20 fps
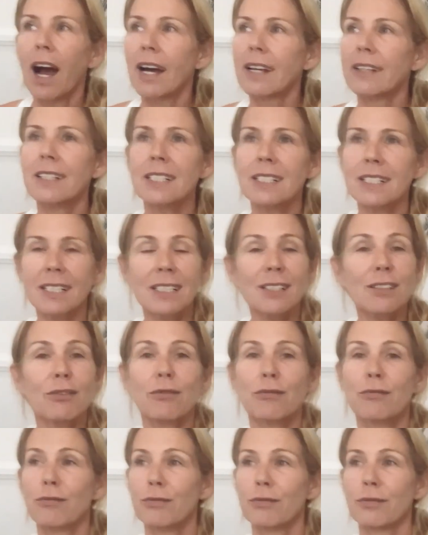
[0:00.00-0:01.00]

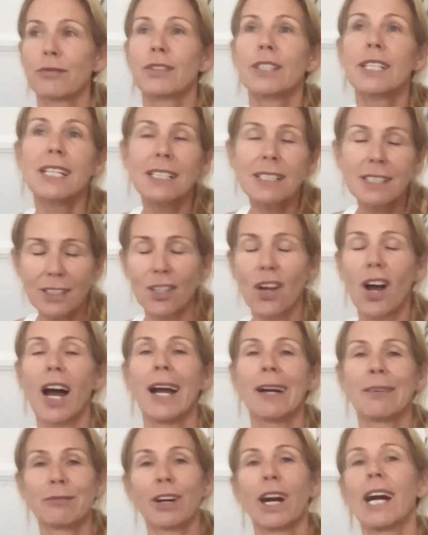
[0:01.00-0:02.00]
This
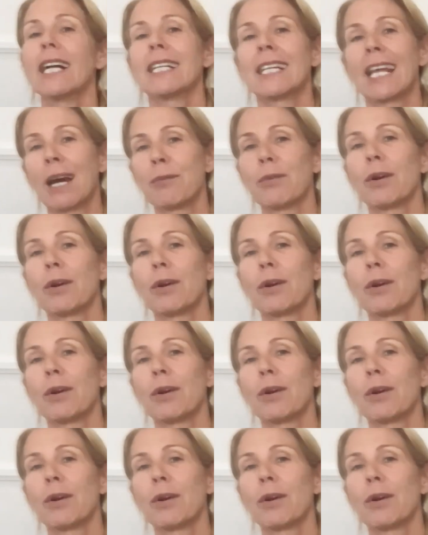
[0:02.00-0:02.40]
time right now